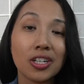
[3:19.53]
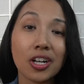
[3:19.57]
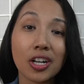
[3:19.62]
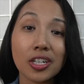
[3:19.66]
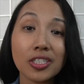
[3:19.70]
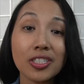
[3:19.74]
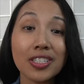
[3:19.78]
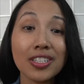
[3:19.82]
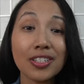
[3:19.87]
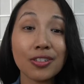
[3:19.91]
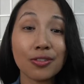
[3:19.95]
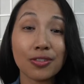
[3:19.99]
God
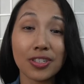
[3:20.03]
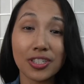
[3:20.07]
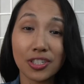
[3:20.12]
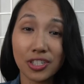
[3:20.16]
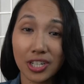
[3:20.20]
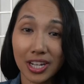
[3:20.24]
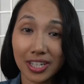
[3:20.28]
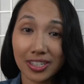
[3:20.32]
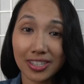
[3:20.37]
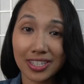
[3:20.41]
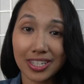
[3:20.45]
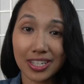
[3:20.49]
didn't
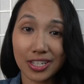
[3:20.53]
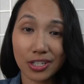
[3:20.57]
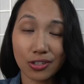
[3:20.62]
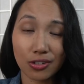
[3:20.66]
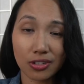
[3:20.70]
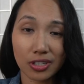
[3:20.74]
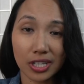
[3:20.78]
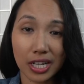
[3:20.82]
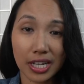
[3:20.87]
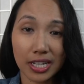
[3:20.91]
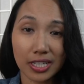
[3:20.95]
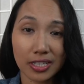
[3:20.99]
reject the
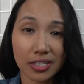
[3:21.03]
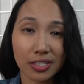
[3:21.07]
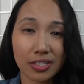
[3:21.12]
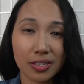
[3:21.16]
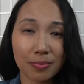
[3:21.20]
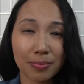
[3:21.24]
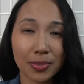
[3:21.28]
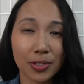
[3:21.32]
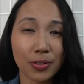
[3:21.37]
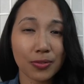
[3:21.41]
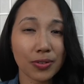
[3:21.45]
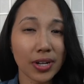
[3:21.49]
Israelites,
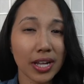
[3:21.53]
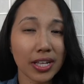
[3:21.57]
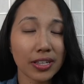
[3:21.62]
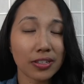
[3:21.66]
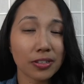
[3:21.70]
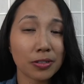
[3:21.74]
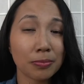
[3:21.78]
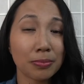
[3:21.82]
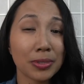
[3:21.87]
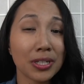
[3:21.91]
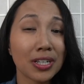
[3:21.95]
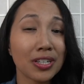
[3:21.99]
but
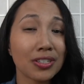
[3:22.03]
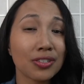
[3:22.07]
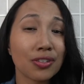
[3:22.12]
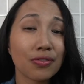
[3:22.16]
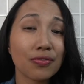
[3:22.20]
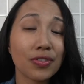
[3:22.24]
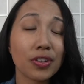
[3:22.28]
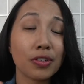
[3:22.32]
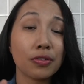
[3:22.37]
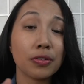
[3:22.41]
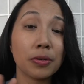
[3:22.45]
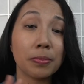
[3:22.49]
rather because of
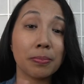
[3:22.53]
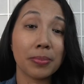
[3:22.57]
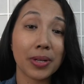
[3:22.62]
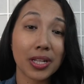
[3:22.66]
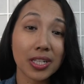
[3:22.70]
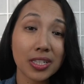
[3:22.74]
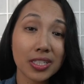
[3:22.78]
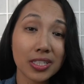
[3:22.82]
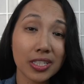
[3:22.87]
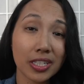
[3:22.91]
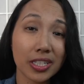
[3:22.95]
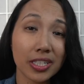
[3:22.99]
their
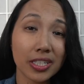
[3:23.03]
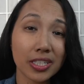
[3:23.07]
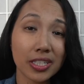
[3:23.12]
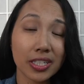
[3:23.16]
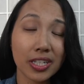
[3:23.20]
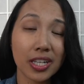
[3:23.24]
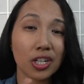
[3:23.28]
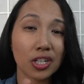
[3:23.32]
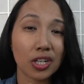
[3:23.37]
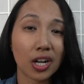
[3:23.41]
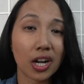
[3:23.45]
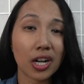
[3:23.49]
rebellion,
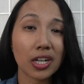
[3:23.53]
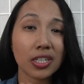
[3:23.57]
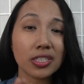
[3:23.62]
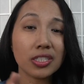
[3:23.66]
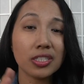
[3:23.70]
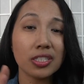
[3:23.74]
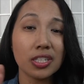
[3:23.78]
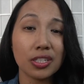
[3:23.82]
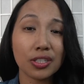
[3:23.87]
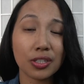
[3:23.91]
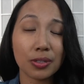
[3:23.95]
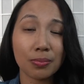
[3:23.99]
God
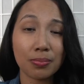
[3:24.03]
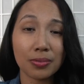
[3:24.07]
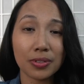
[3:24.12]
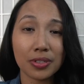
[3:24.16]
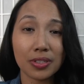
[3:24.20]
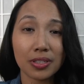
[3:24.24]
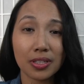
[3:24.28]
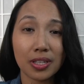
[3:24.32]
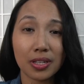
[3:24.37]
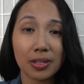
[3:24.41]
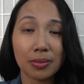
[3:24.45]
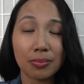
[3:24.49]

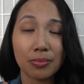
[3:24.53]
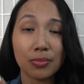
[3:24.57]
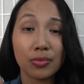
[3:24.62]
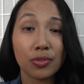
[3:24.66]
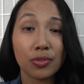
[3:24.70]
disciplined them